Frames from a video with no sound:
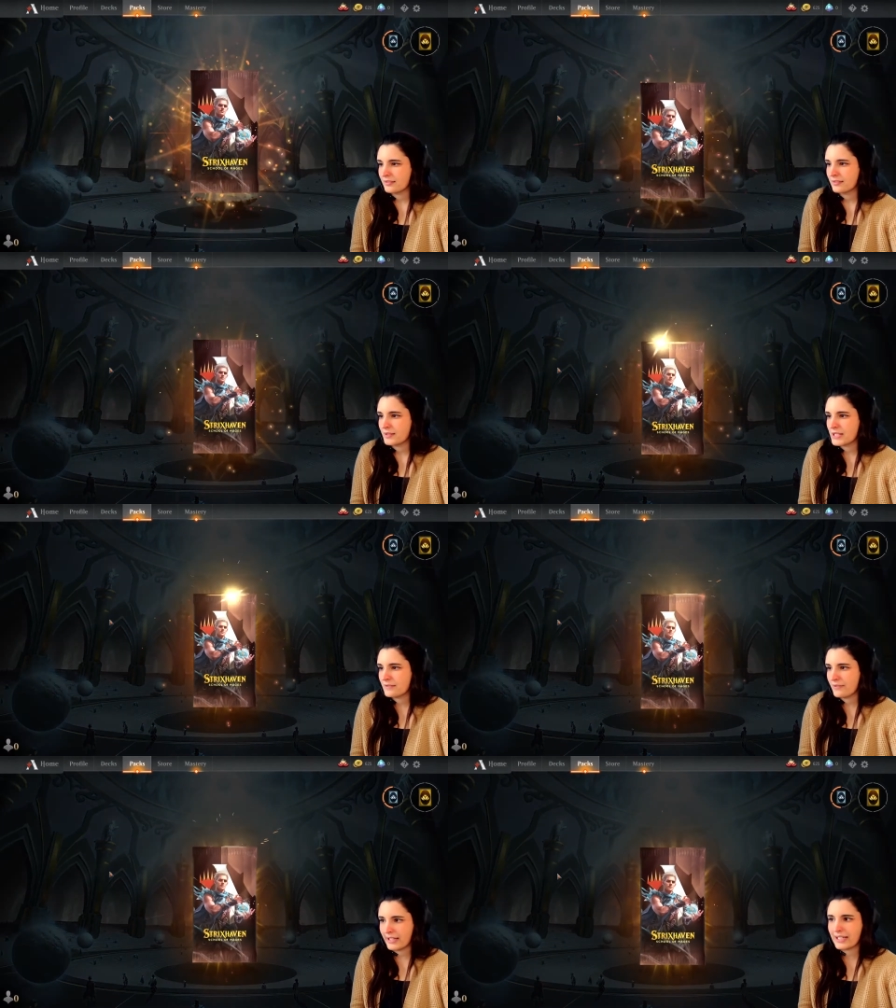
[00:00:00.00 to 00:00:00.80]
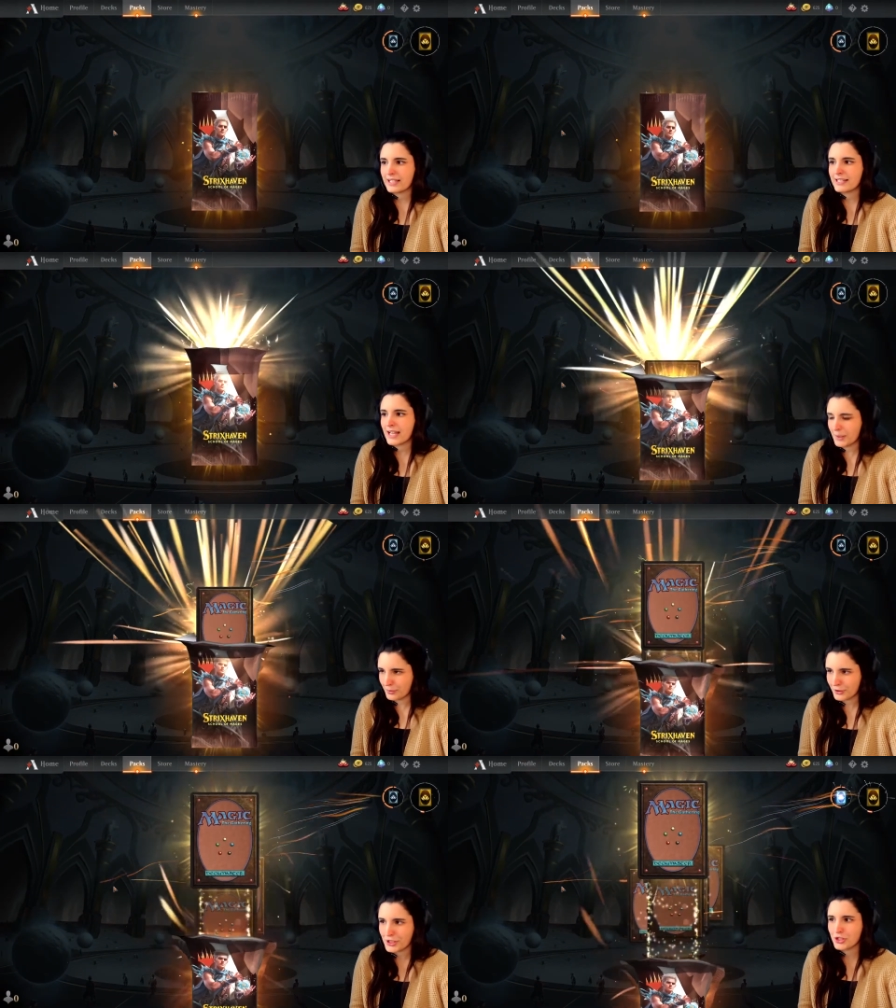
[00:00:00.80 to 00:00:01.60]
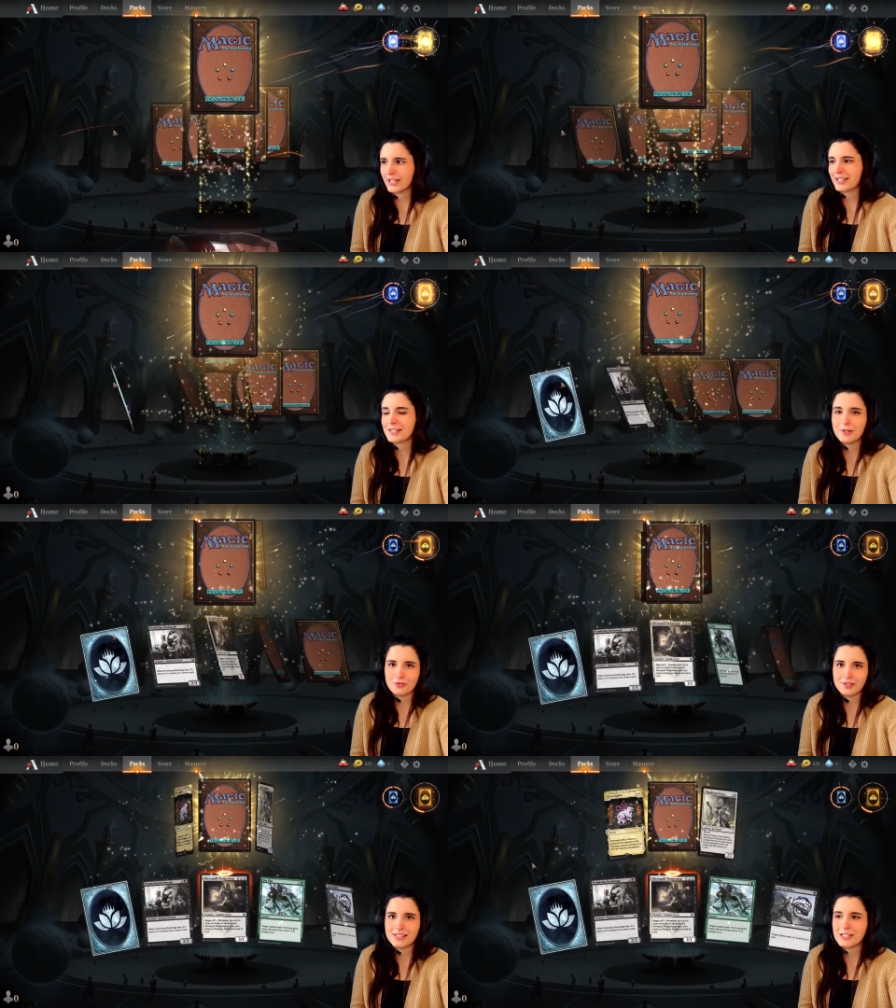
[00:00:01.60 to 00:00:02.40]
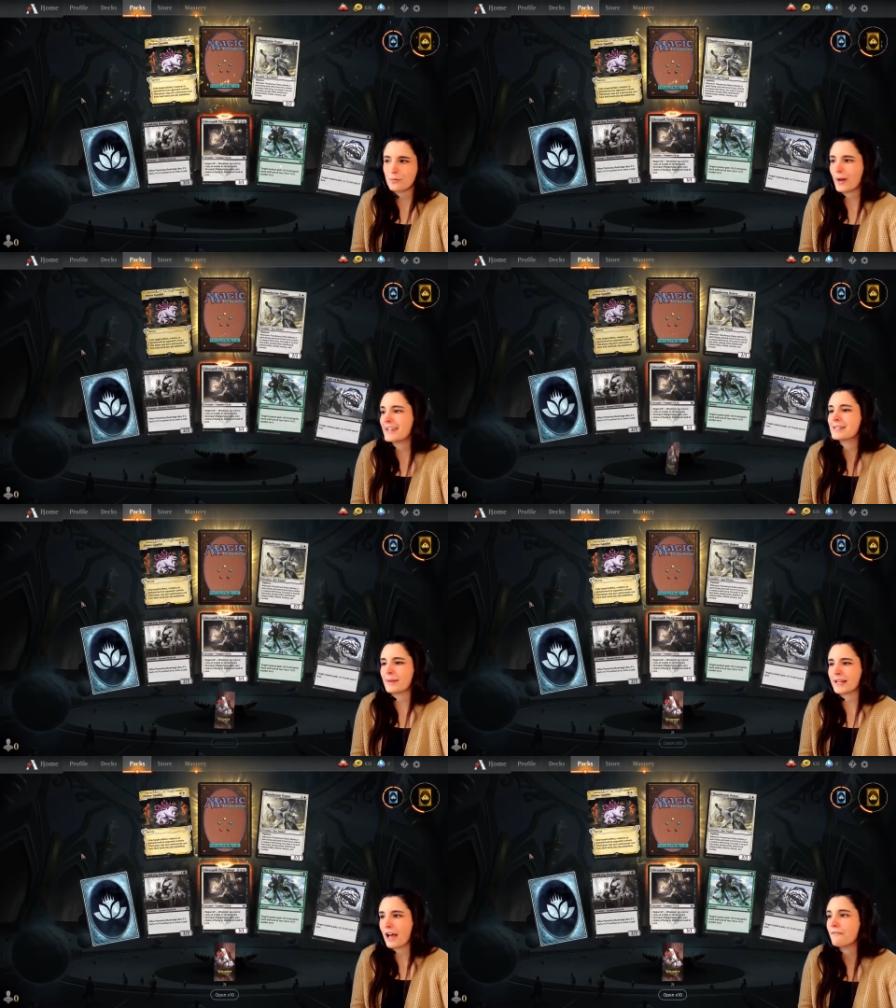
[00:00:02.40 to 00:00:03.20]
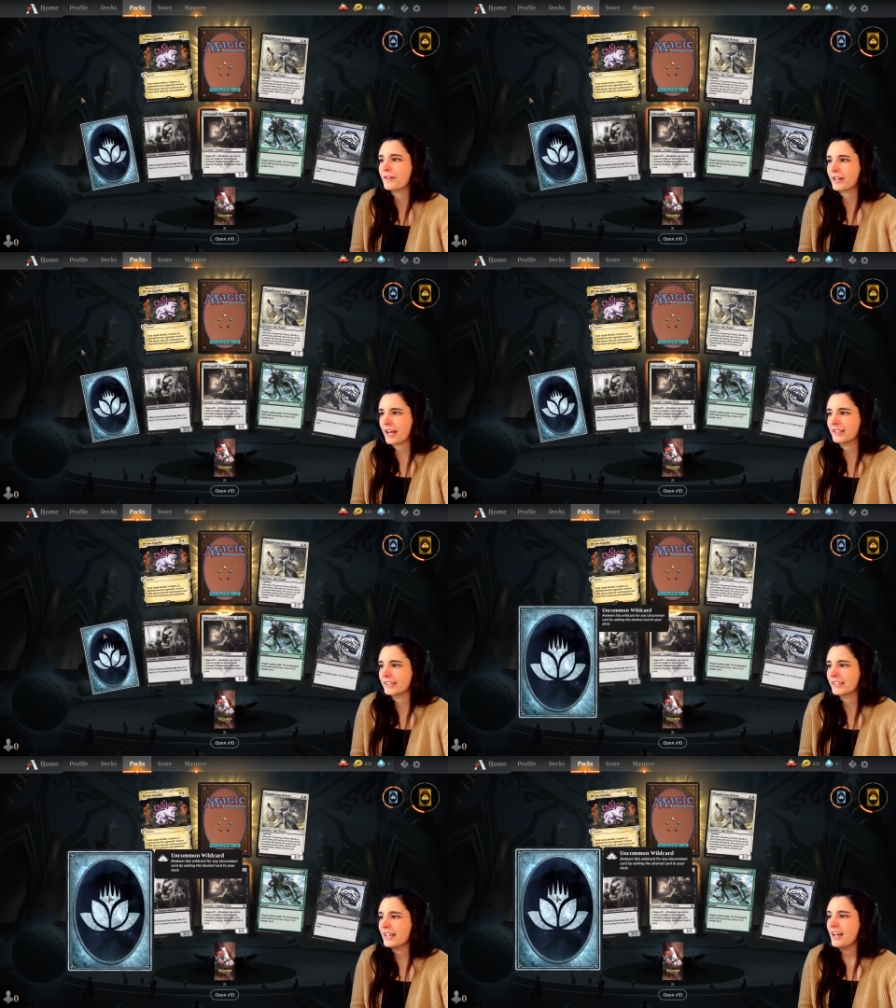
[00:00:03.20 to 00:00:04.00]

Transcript: It's very nice. I appreciate it, especially since white is my comfort color.